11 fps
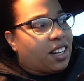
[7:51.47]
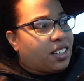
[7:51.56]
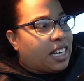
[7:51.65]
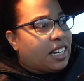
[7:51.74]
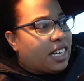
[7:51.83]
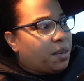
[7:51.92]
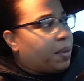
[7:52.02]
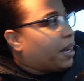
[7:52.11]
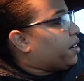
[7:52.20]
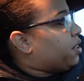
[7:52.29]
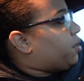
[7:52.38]
They need a
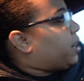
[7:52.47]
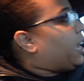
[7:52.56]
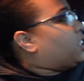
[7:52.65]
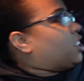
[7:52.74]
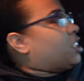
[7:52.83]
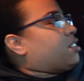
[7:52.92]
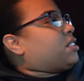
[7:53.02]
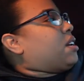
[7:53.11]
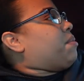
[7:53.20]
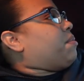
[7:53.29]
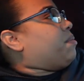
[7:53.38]
bigger location or
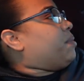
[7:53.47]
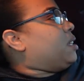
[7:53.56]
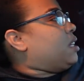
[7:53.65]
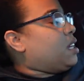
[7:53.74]
something.